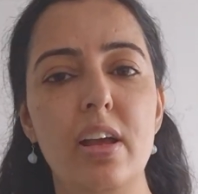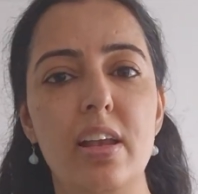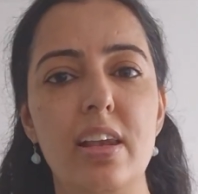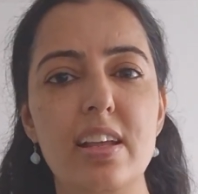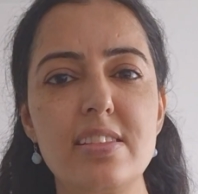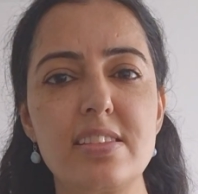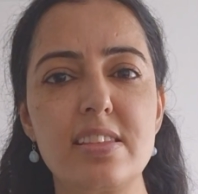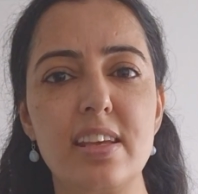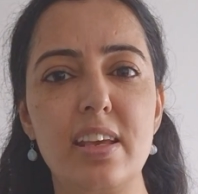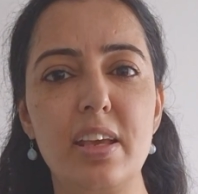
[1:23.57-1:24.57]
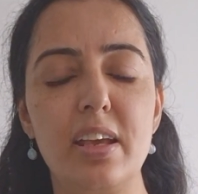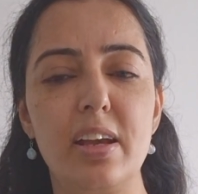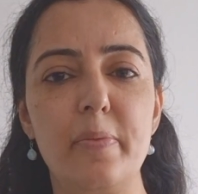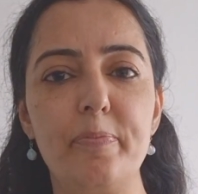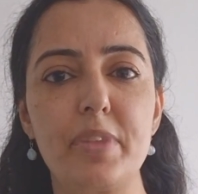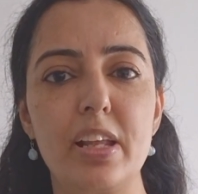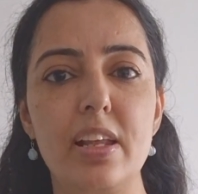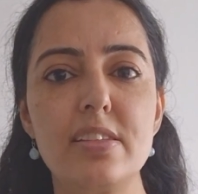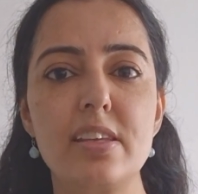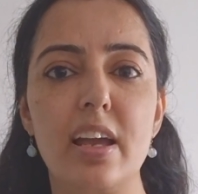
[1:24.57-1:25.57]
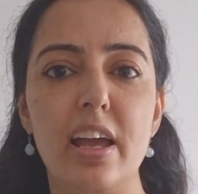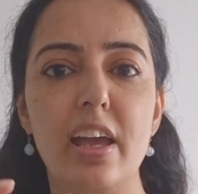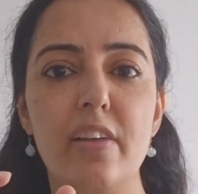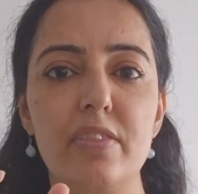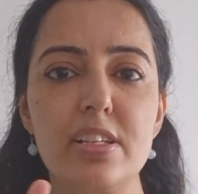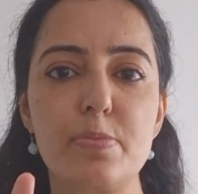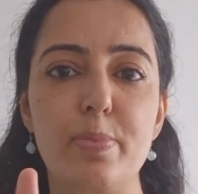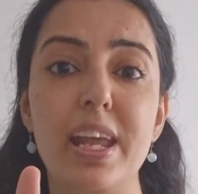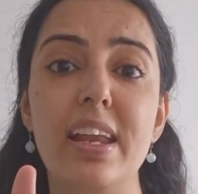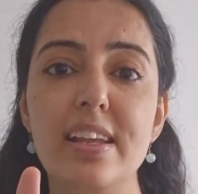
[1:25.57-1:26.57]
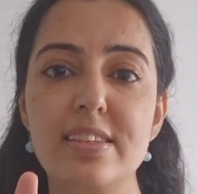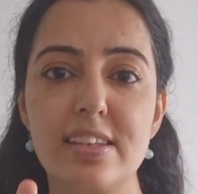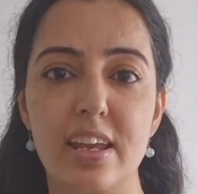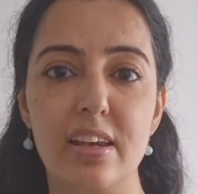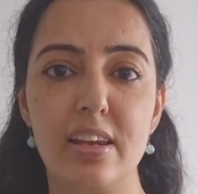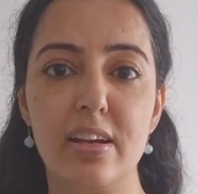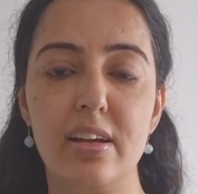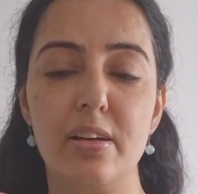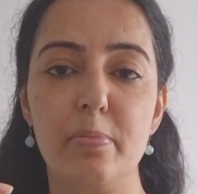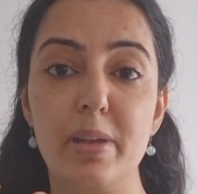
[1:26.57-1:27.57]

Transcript: let's say um, let's say I have this playlist in uh,